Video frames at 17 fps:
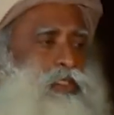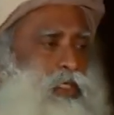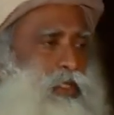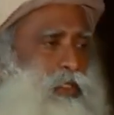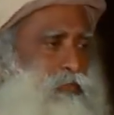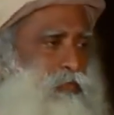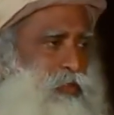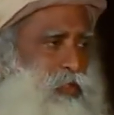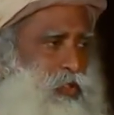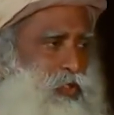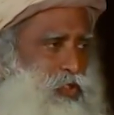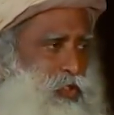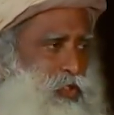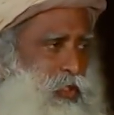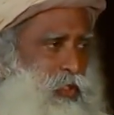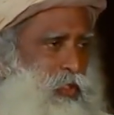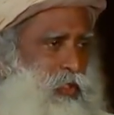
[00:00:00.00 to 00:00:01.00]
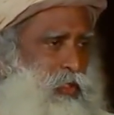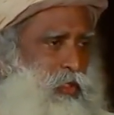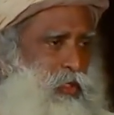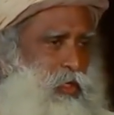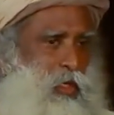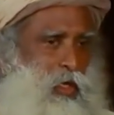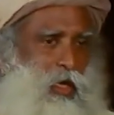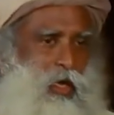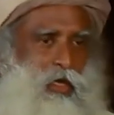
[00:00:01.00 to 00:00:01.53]
state of inertia
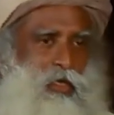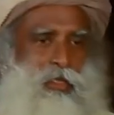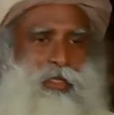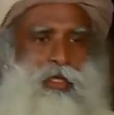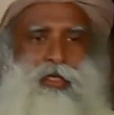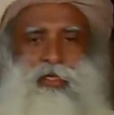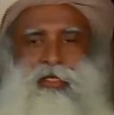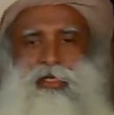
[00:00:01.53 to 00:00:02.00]
and then